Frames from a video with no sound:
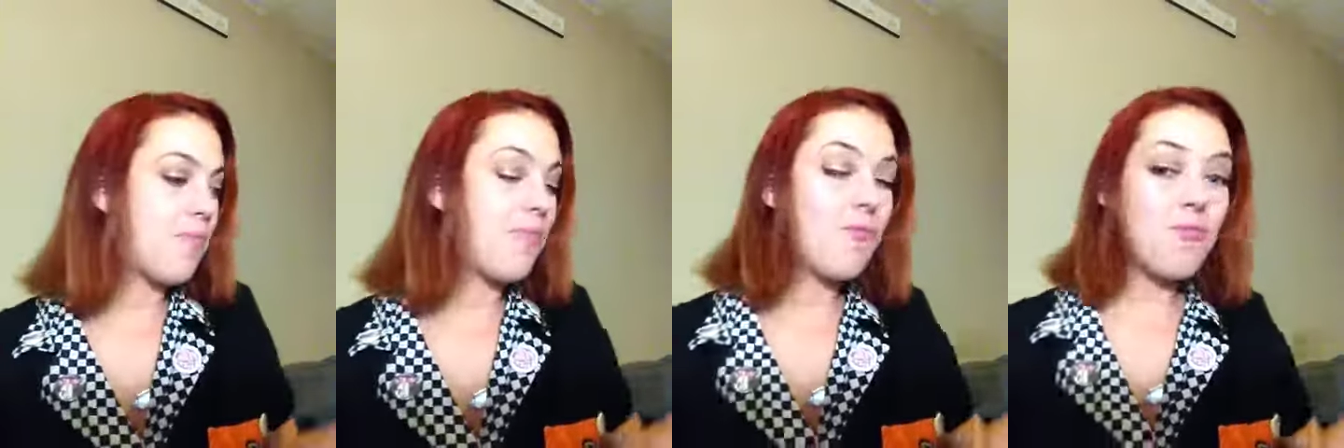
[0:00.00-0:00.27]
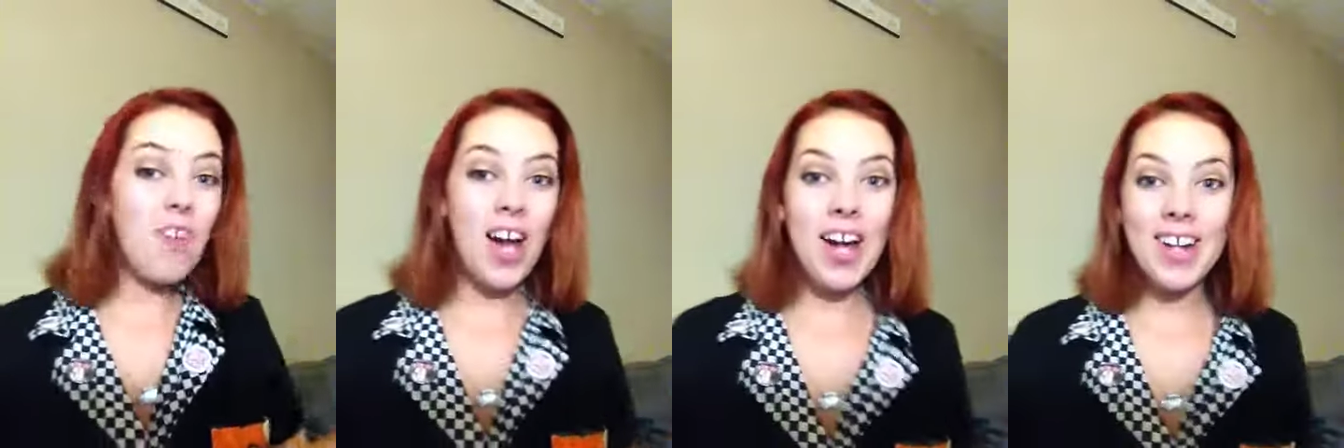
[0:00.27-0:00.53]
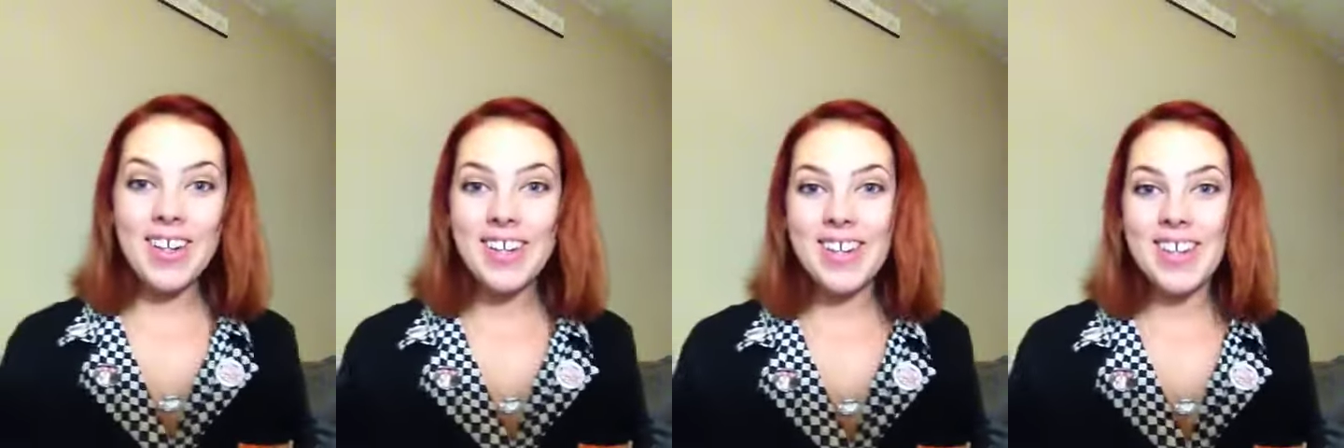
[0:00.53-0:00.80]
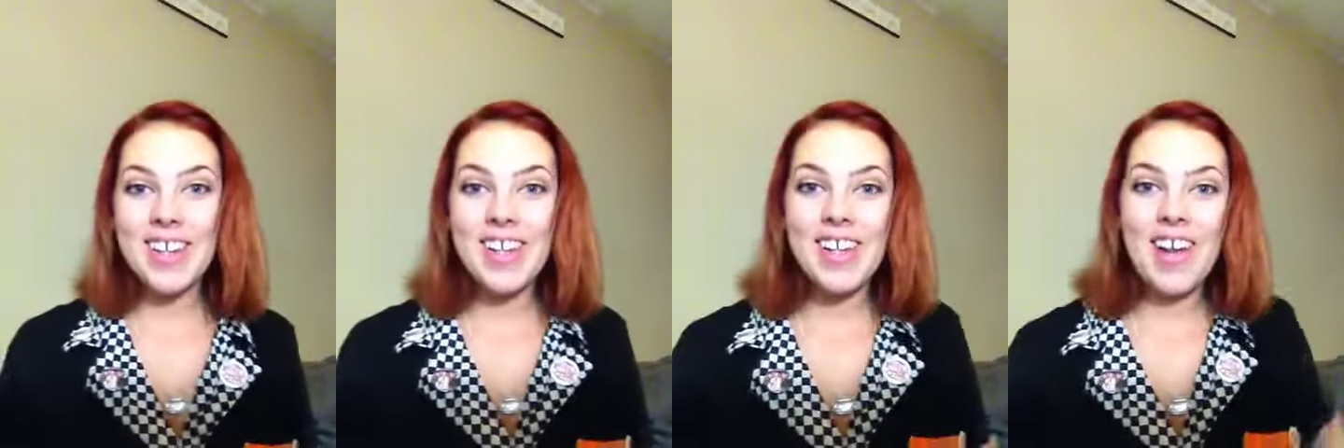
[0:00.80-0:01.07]

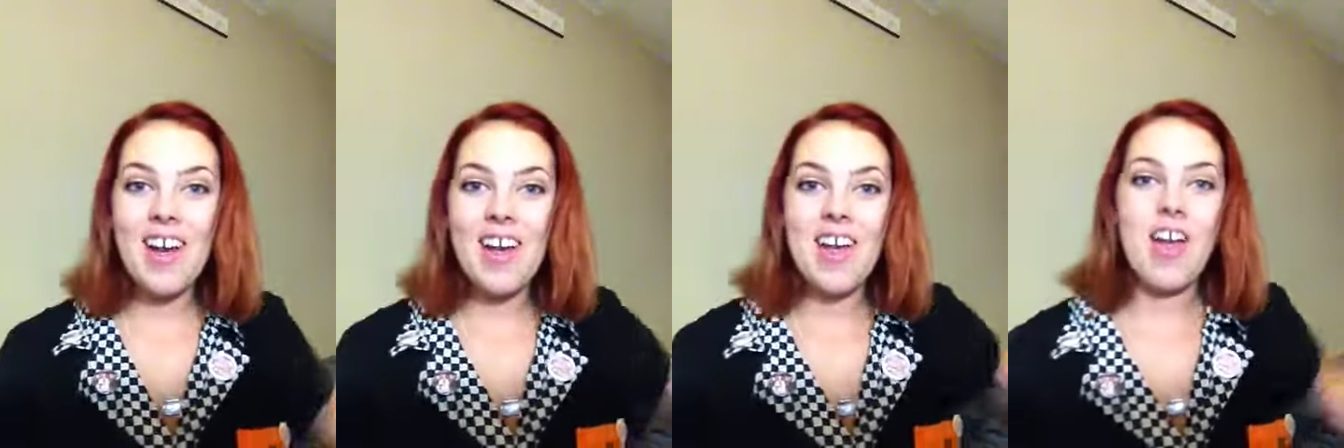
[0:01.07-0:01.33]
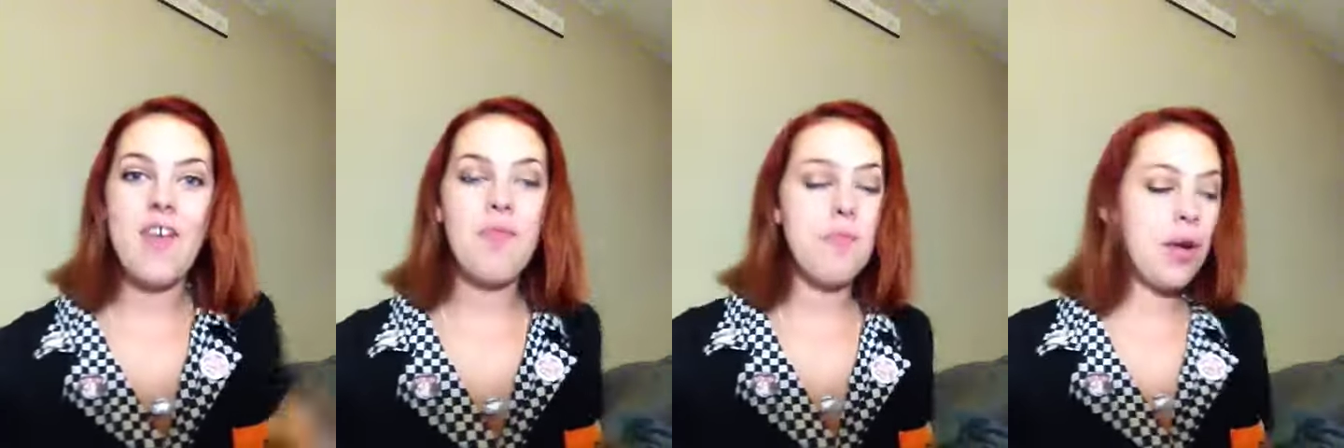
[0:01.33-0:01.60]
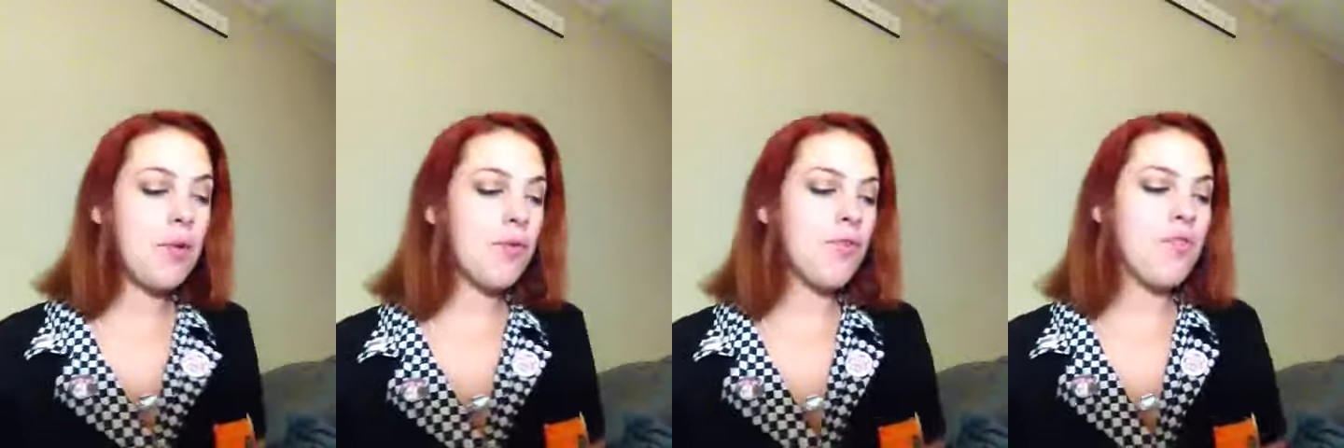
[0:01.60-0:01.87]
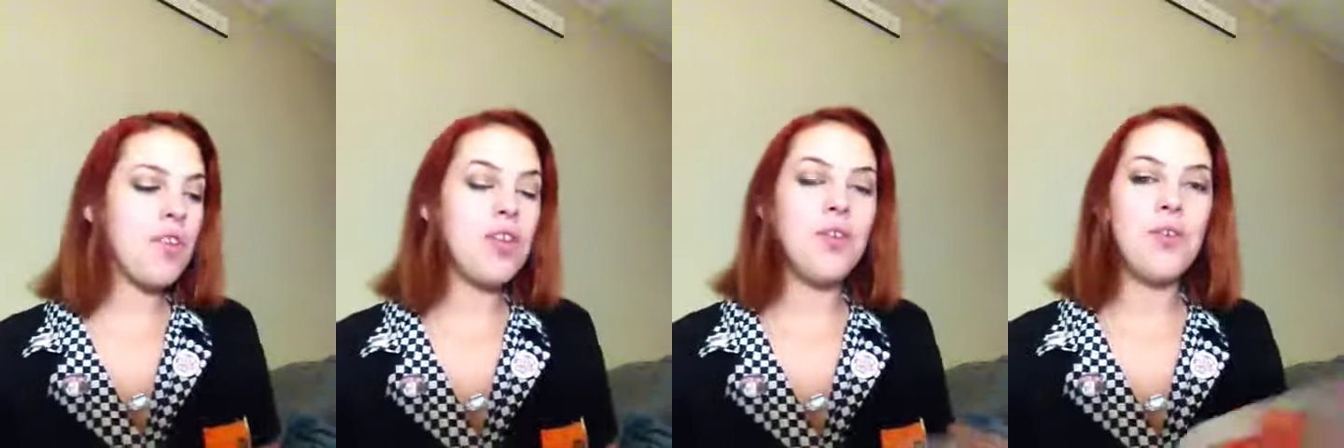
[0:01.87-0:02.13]
finally I have my
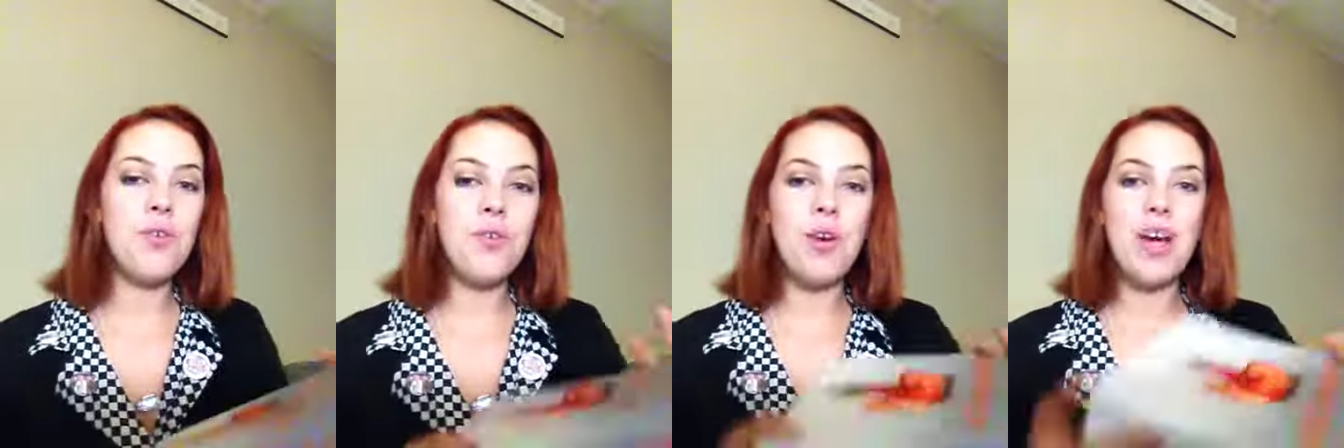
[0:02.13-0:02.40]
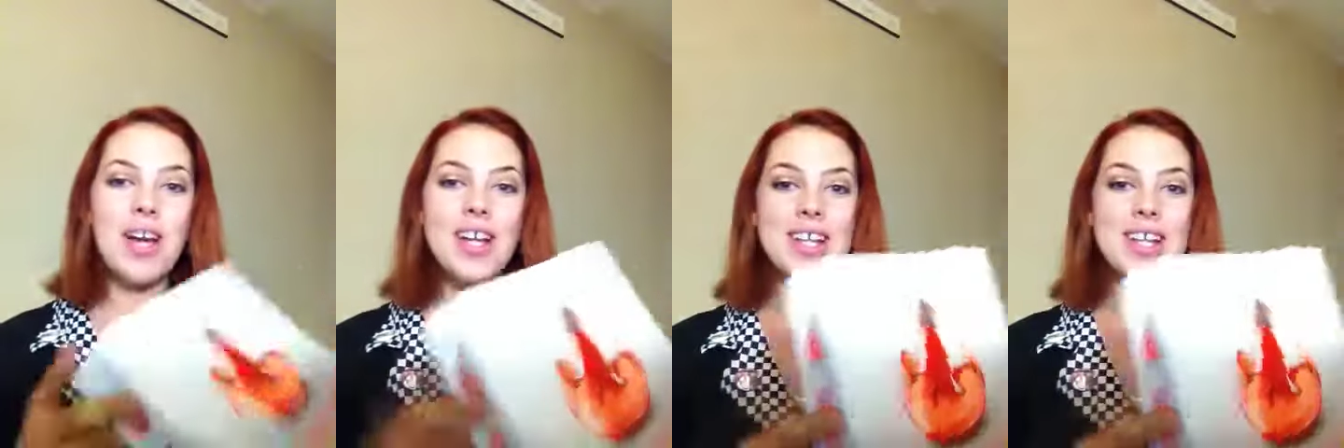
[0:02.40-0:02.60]
review